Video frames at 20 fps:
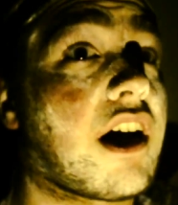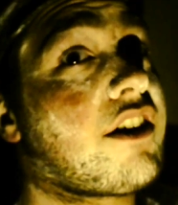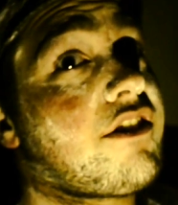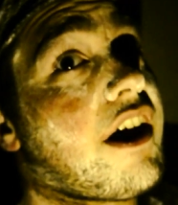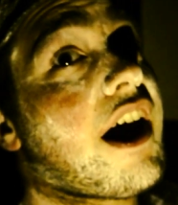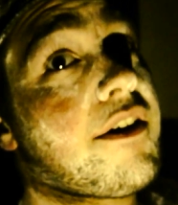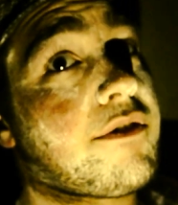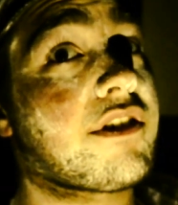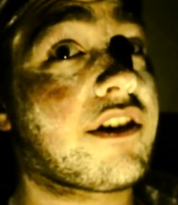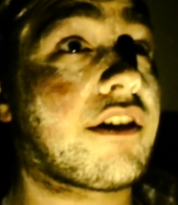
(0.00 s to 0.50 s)

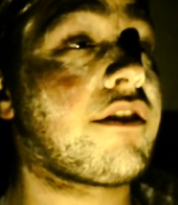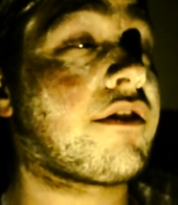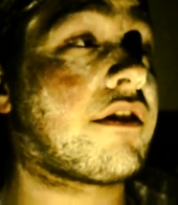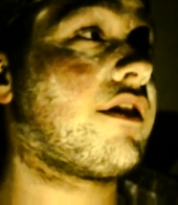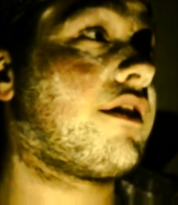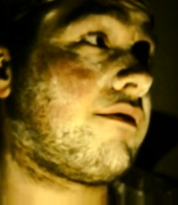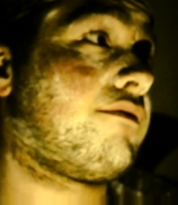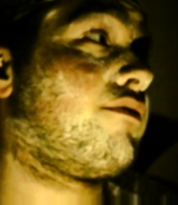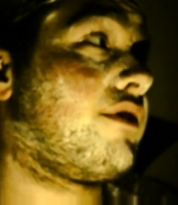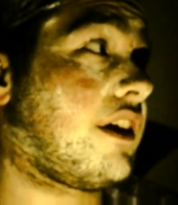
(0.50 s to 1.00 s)
Really hungry. I
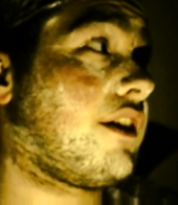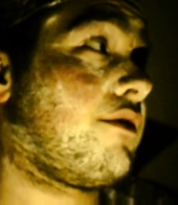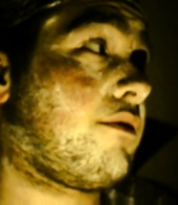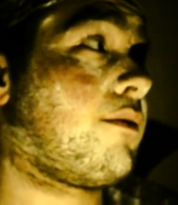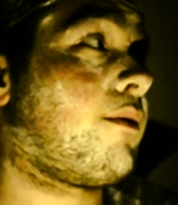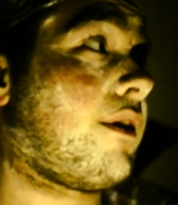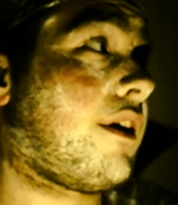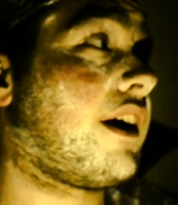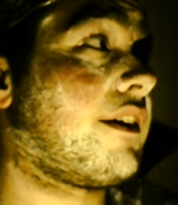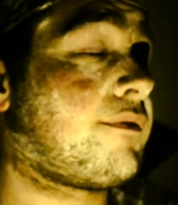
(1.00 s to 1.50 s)
really, really,
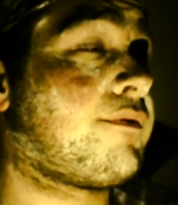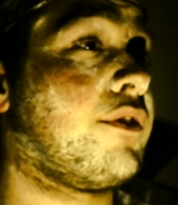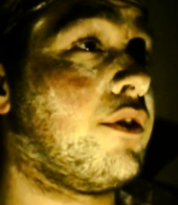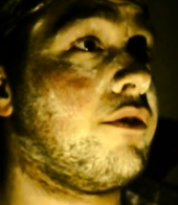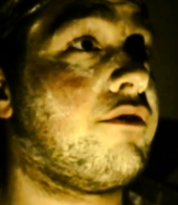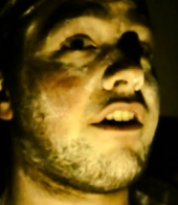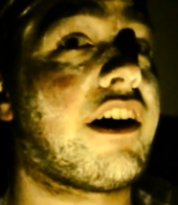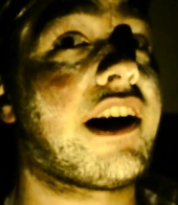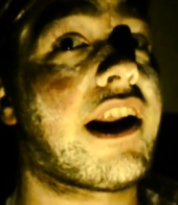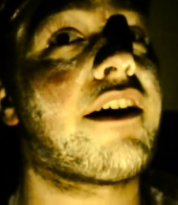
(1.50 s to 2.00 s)
really
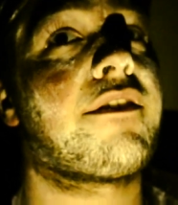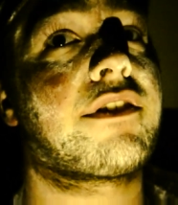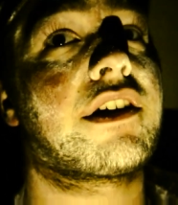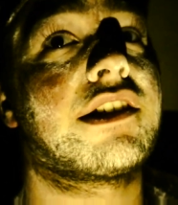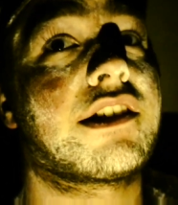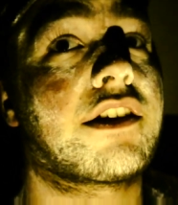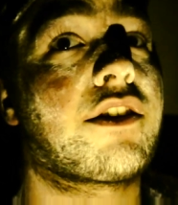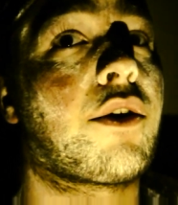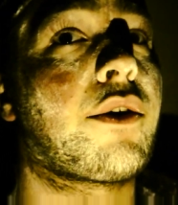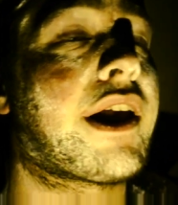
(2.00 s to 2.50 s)
want food right
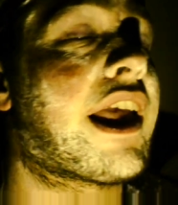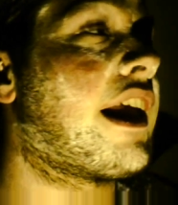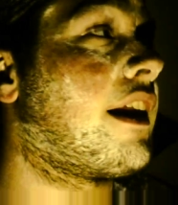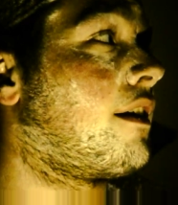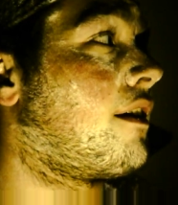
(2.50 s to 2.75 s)
now because of